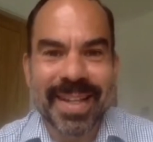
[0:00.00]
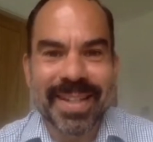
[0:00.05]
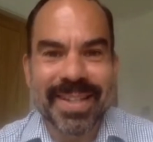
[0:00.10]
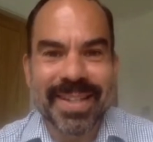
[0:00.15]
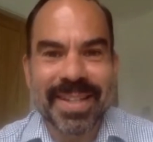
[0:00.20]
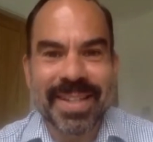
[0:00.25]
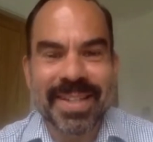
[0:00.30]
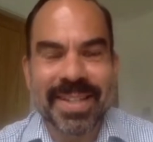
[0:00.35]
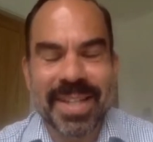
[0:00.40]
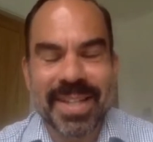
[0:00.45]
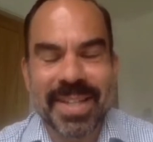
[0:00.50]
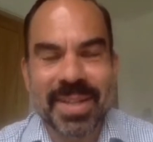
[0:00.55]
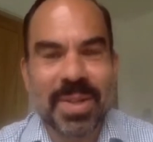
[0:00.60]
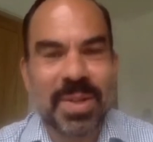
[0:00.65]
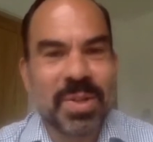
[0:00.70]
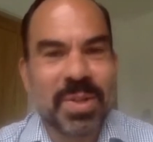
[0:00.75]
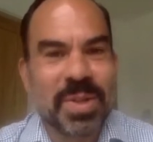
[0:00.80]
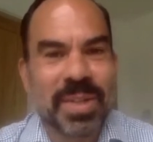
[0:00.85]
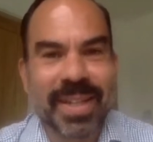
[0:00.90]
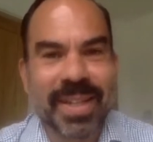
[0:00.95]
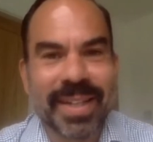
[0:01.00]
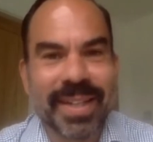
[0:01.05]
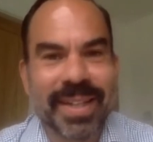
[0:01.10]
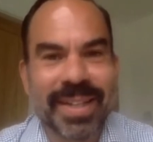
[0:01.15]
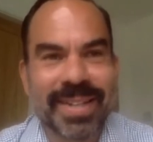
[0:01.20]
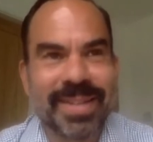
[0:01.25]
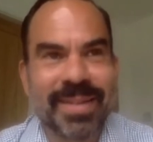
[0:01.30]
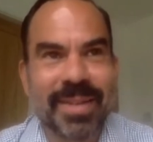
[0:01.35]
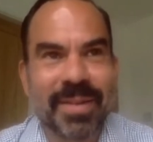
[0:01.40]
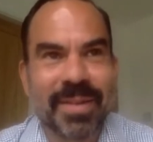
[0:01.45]
solution
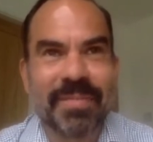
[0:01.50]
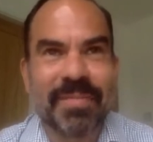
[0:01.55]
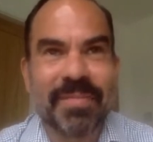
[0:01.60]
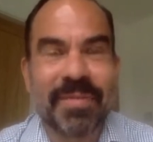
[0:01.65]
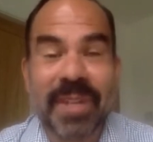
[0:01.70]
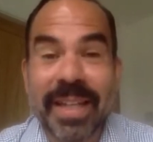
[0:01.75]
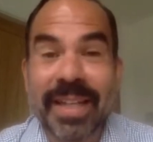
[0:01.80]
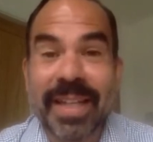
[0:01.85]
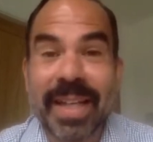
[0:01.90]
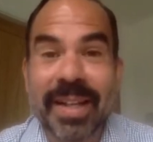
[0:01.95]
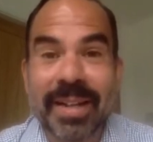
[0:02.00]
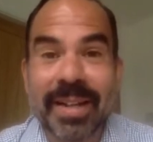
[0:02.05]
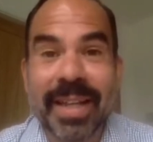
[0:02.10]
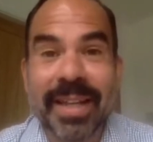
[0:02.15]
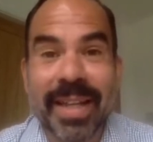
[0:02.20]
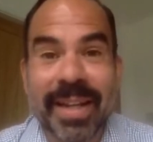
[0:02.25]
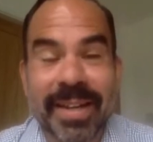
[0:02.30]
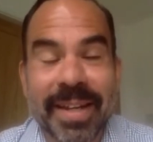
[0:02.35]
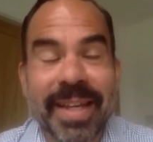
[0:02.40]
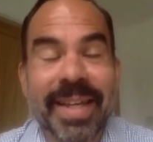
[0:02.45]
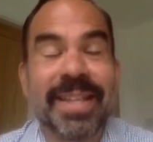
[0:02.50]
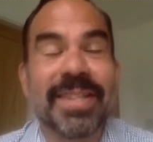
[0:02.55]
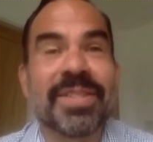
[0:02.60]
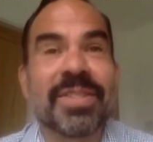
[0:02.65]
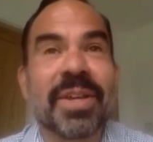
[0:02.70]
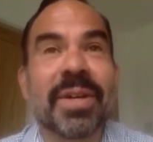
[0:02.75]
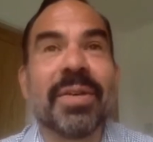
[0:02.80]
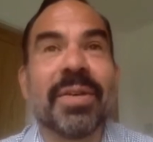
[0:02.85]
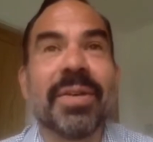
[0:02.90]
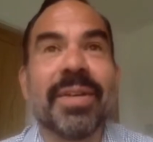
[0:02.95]
that's not fitting their needs.
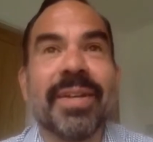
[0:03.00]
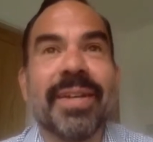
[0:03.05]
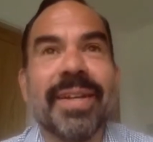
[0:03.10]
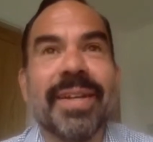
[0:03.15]
So